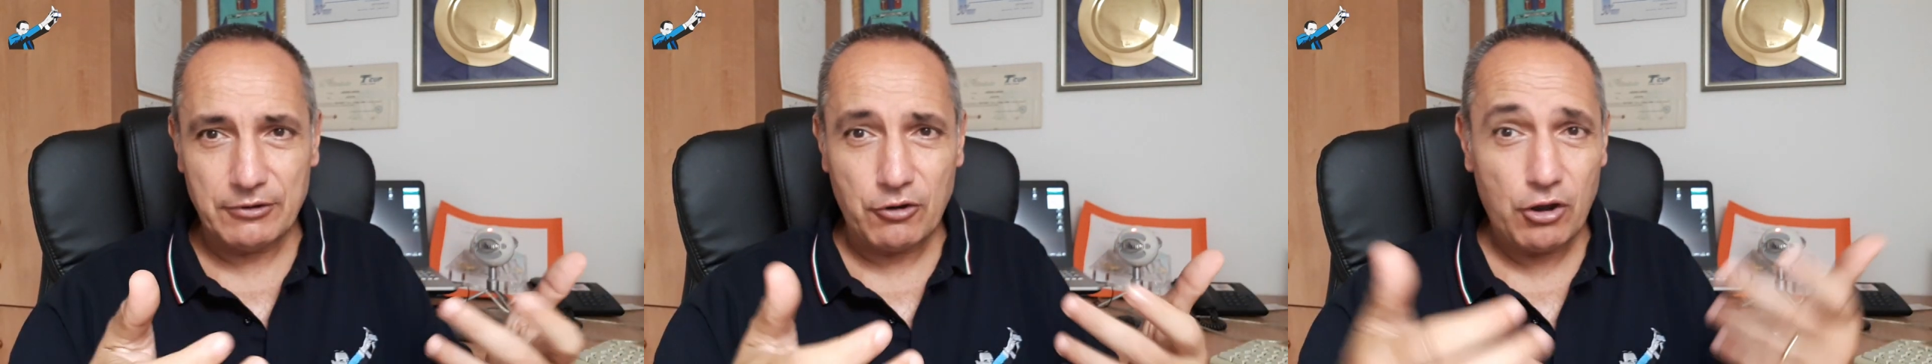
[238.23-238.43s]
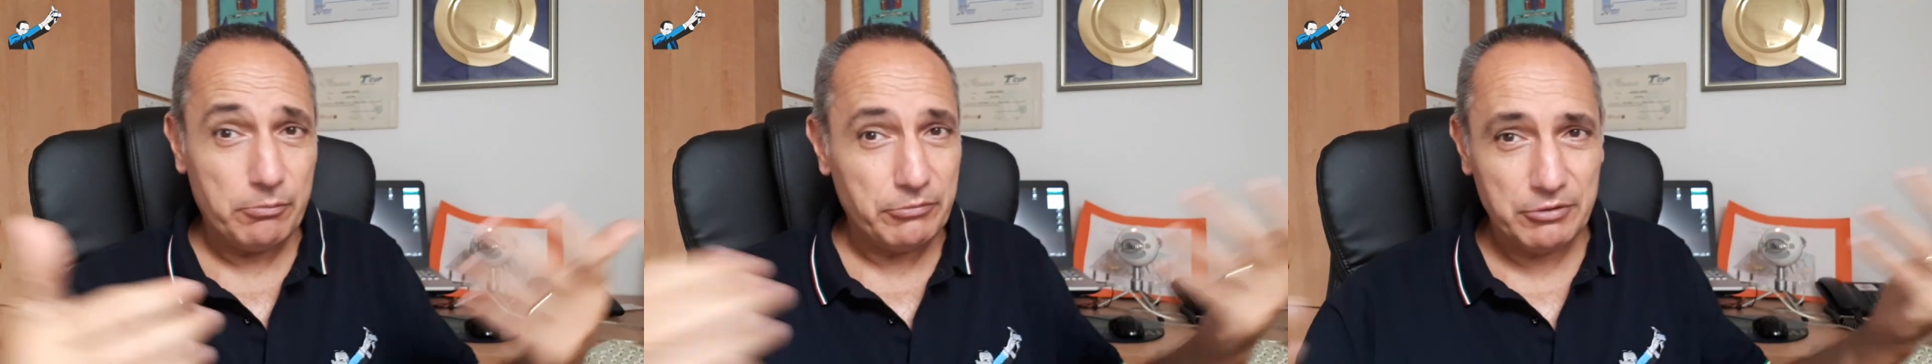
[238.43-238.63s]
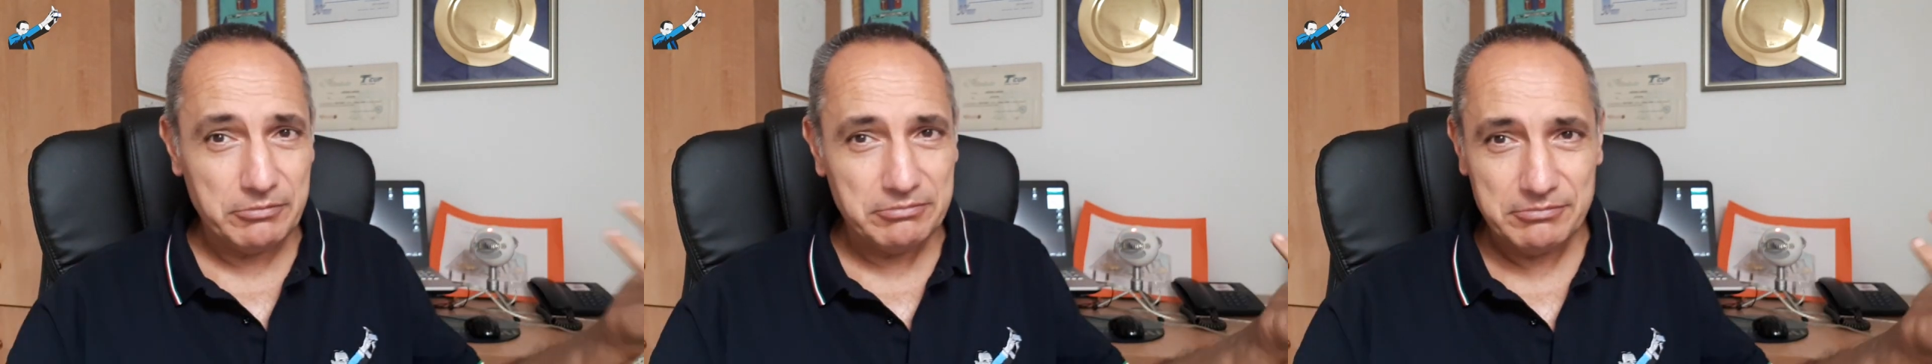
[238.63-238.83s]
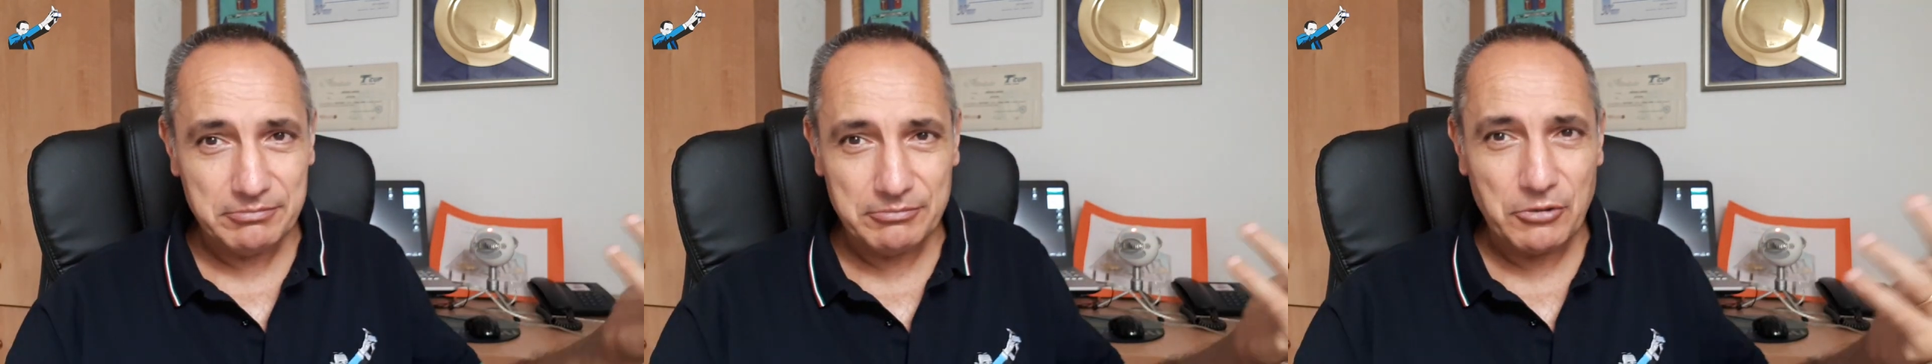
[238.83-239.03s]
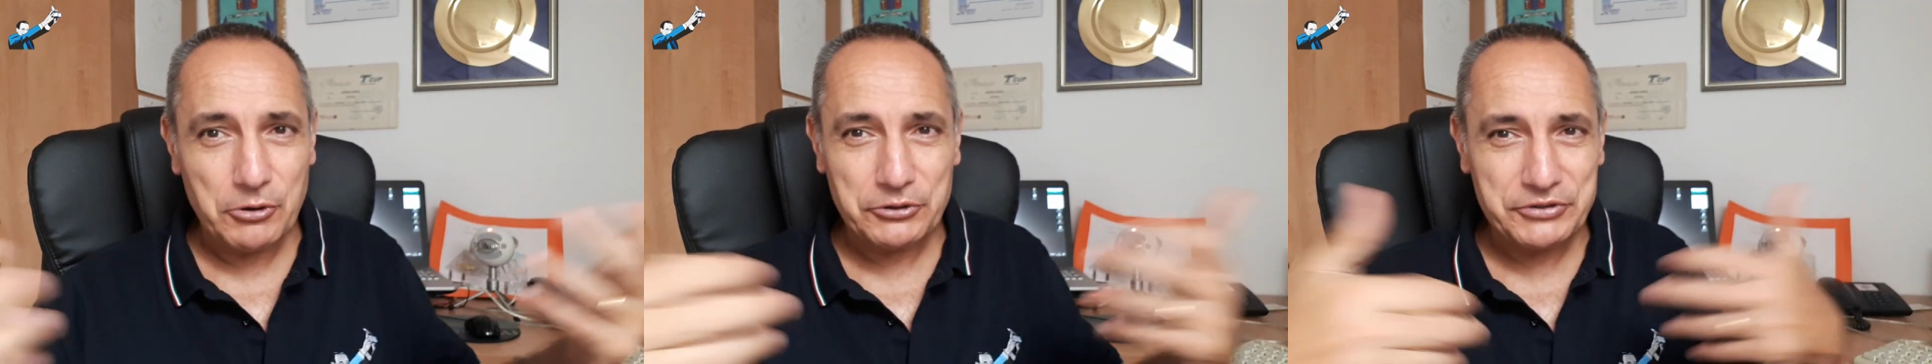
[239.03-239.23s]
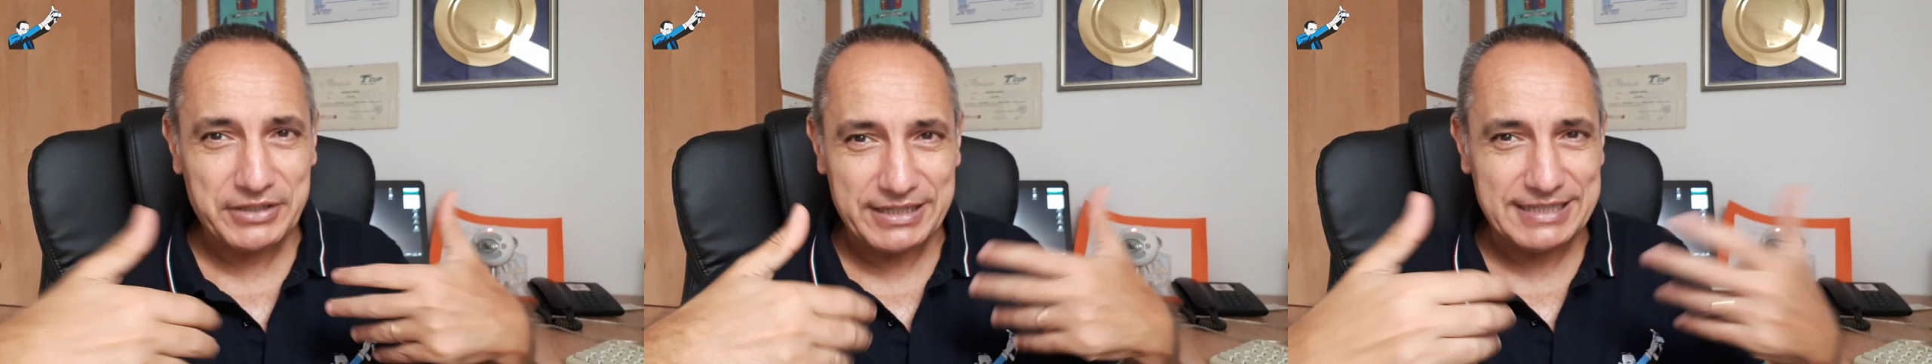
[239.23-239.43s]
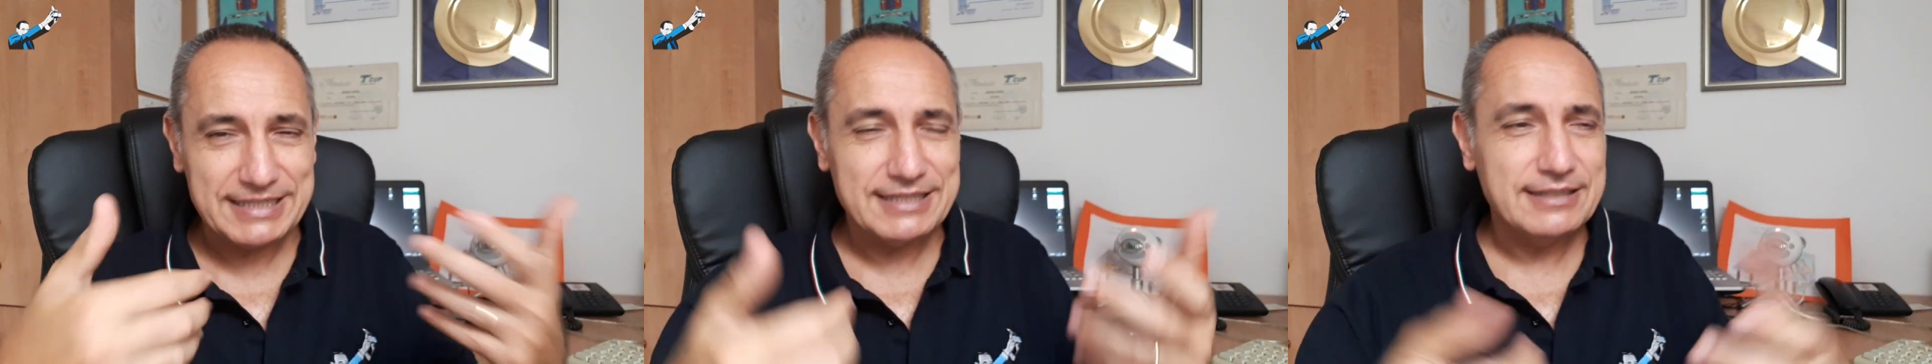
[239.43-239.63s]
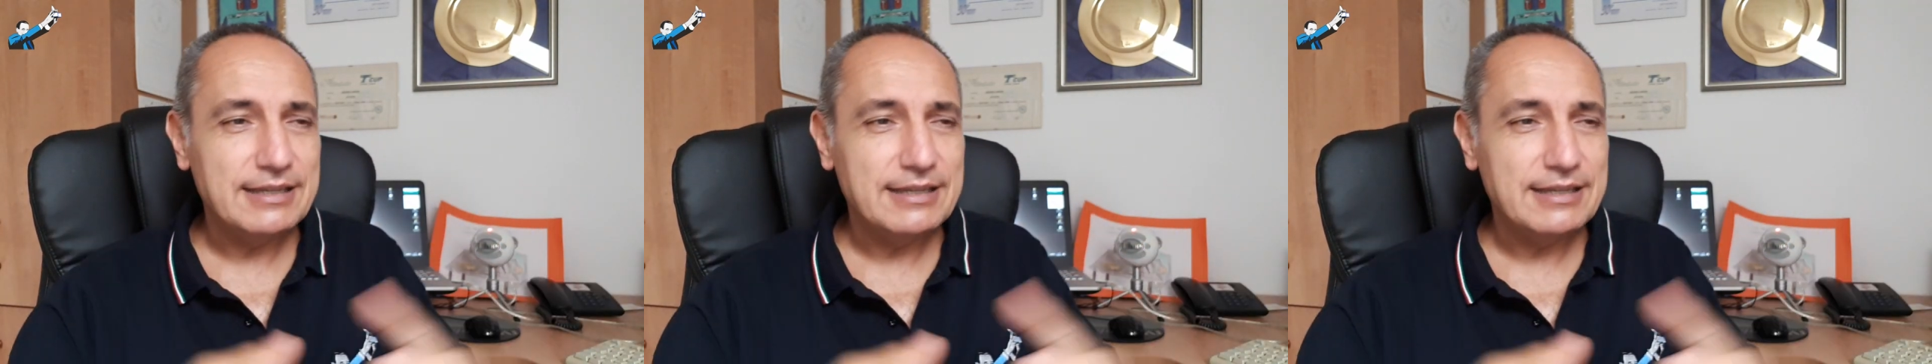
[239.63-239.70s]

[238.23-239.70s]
common mortals